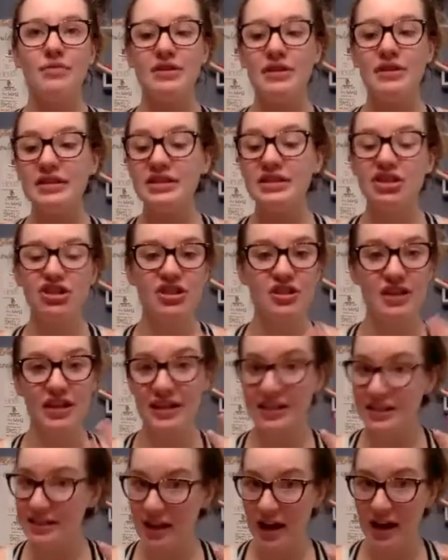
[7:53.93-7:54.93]
This is just like
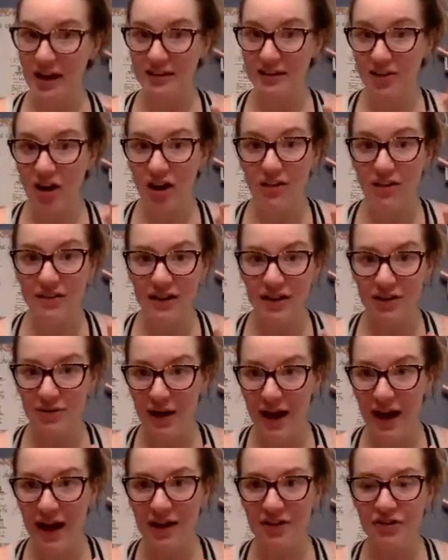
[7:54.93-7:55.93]
a side thought that you
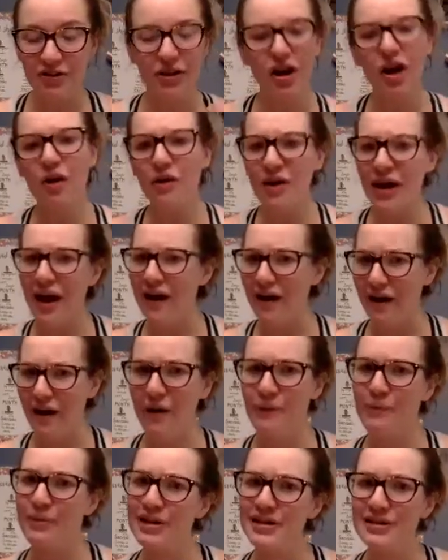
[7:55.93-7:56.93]
had. And you're like, oh yeah,
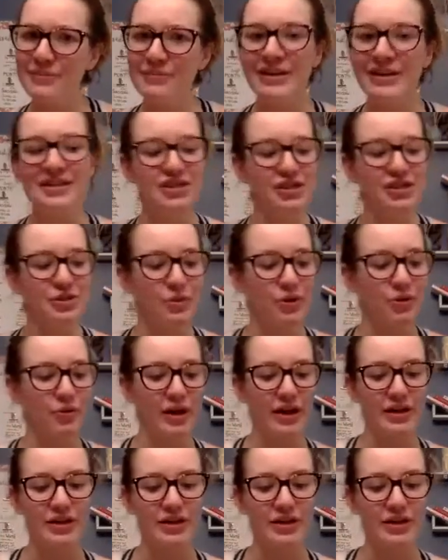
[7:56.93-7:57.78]
I wanted to message you real quick.